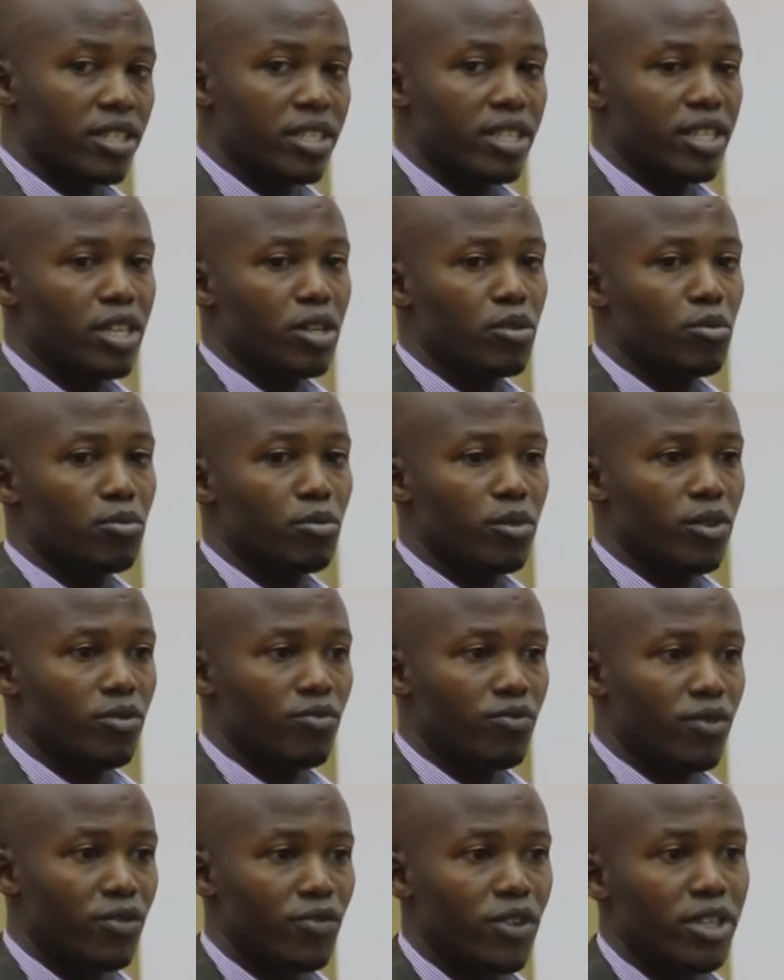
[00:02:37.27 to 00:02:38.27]
the
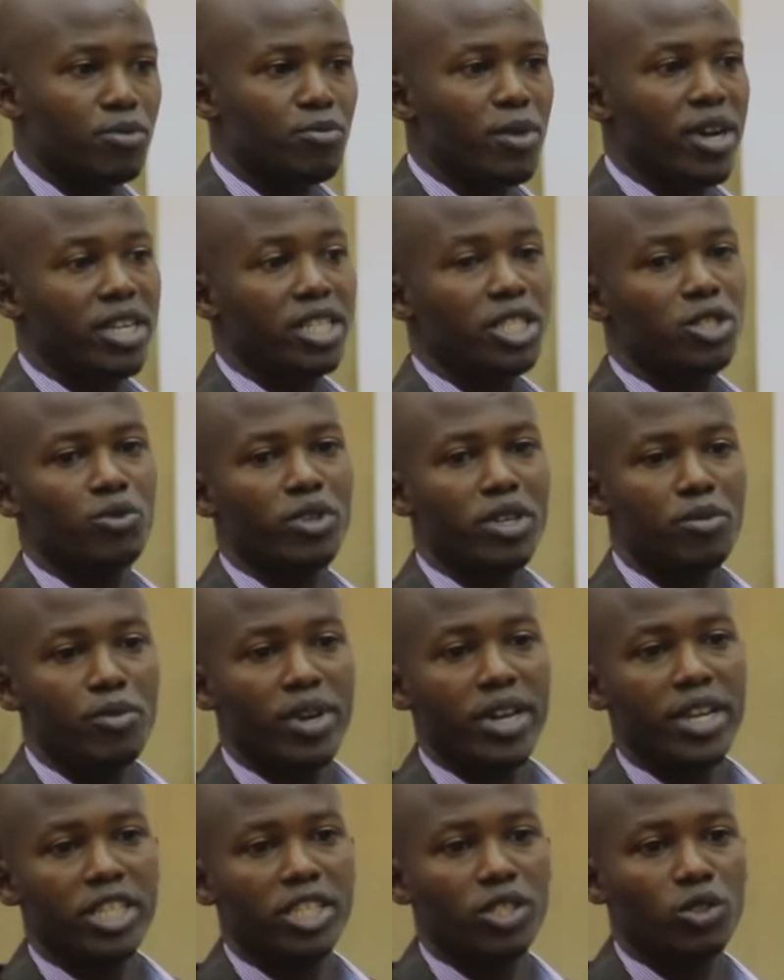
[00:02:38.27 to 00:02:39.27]
velvet monkeys will
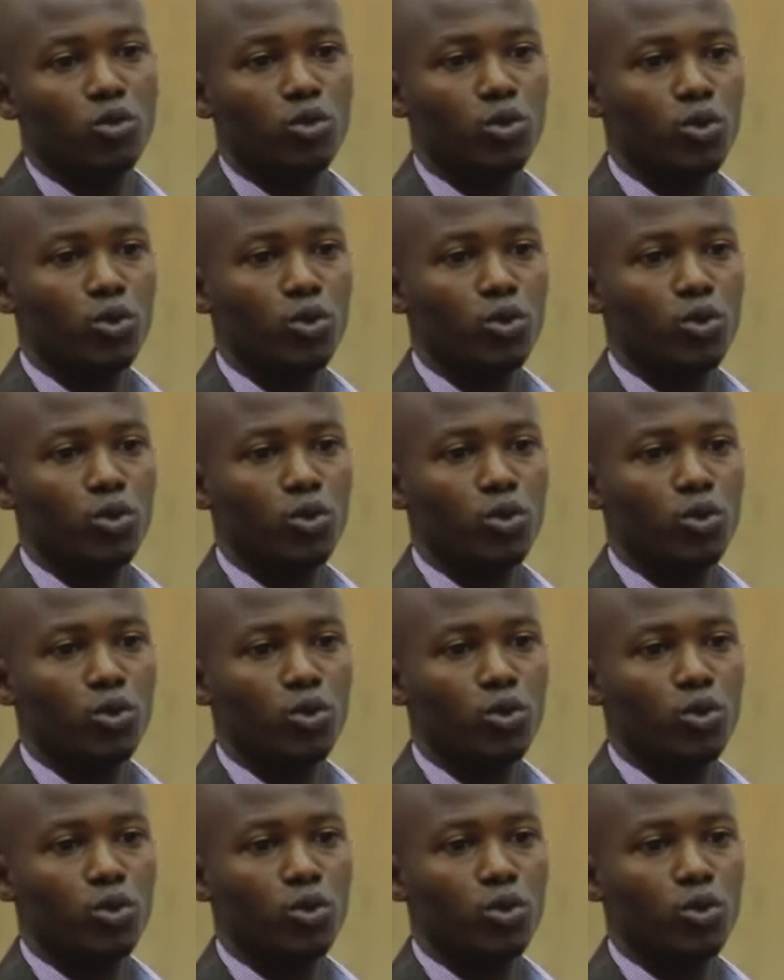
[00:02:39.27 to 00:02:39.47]
manage